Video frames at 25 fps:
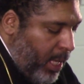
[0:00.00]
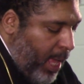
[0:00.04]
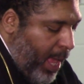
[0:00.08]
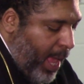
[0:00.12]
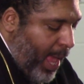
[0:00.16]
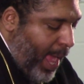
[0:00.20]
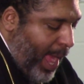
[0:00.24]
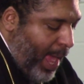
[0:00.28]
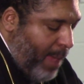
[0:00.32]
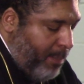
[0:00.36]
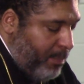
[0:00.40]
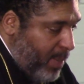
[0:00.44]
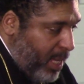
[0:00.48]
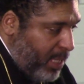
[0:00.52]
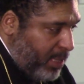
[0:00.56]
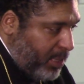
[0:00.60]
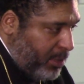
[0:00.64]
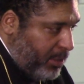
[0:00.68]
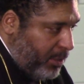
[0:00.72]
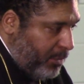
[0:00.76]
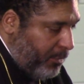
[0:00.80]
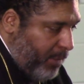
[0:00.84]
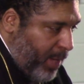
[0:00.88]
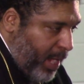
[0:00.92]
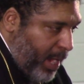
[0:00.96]
I
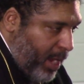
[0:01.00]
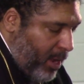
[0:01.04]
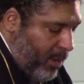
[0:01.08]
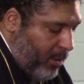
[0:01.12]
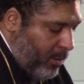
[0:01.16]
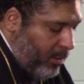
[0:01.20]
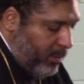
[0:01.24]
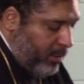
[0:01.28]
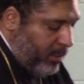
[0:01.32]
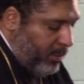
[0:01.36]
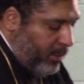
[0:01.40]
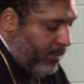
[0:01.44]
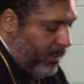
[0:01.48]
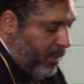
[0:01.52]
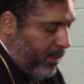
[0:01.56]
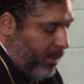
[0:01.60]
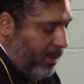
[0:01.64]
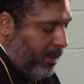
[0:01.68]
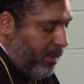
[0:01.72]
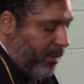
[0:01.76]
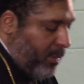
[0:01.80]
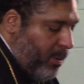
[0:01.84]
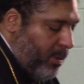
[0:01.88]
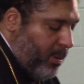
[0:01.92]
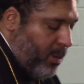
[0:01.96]
messed around,
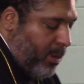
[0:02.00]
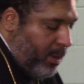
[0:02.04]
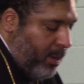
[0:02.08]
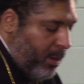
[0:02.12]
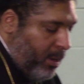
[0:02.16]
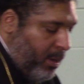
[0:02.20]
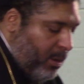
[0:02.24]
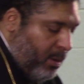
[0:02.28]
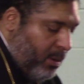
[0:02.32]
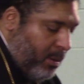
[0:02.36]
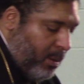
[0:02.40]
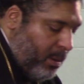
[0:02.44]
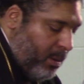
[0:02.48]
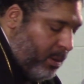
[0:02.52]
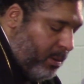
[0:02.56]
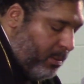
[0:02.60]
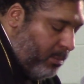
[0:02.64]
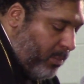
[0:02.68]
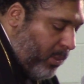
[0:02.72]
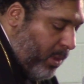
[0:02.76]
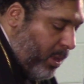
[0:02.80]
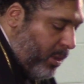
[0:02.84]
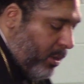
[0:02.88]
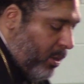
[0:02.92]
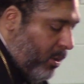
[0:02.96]

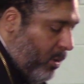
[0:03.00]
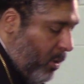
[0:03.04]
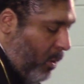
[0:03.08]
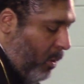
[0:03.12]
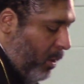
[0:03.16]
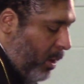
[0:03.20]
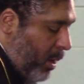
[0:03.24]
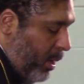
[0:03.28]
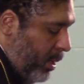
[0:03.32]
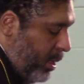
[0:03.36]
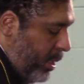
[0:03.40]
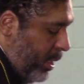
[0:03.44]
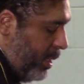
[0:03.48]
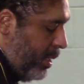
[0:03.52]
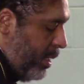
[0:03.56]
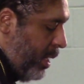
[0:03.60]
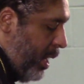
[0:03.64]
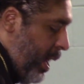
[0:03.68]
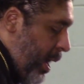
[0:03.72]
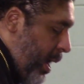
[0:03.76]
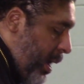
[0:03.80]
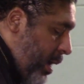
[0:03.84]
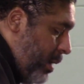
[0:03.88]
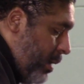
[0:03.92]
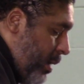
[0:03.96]
Brother Gore,
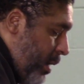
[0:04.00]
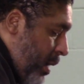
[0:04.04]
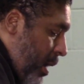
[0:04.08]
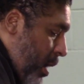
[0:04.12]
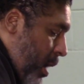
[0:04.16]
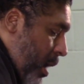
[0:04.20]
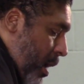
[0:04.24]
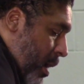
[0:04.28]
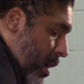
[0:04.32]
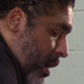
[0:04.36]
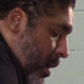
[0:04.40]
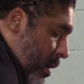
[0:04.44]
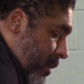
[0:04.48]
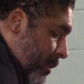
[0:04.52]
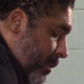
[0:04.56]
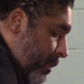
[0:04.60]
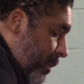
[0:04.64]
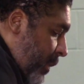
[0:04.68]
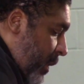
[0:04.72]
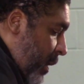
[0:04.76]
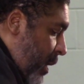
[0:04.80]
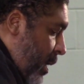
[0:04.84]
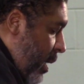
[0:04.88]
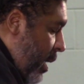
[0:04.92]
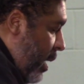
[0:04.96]
today in the car,
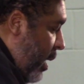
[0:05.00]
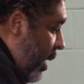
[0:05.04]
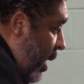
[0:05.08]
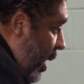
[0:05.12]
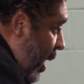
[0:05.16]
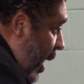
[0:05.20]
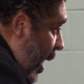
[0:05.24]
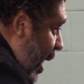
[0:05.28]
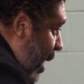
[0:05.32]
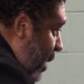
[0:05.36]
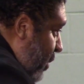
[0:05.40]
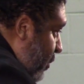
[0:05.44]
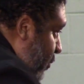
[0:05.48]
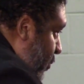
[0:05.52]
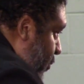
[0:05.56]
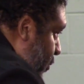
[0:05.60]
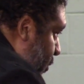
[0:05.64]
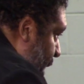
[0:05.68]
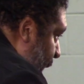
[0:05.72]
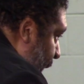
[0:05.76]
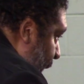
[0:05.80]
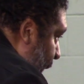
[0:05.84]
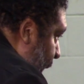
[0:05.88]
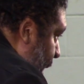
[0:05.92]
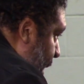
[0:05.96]
and
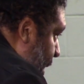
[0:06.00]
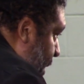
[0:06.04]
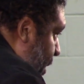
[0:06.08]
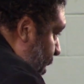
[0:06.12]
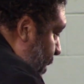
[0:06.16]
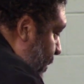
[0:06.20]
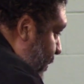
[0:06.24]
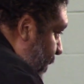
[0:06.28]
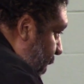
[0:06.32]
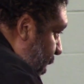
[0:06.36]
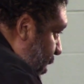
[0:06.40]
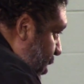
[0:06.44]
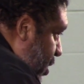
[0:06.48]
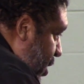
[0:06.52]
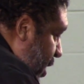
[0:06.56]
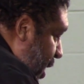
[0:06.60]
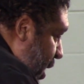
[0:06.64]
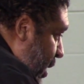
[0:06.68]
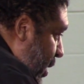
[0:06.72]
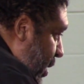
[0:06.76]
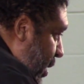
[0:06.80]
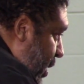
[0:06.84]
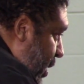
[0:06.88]
read the Virginia